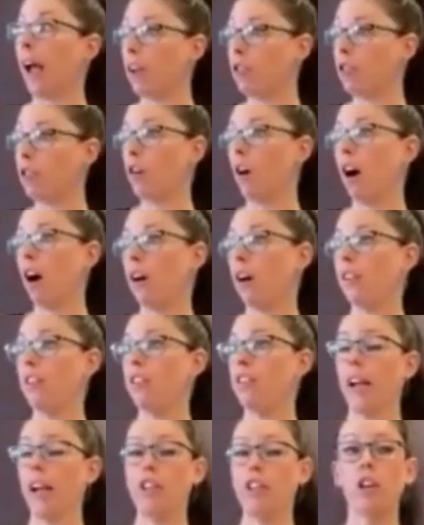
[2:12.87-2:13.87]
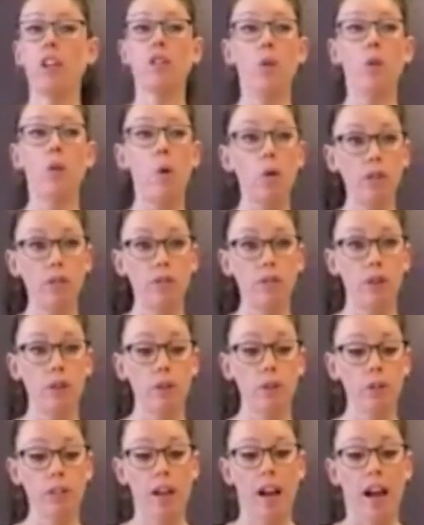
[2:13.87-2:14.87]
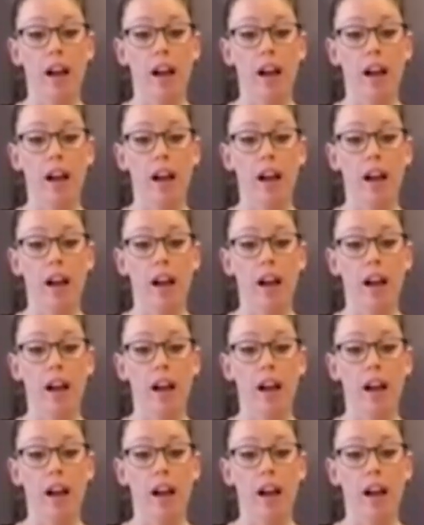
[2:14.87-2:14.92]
extra hard to digest cold food,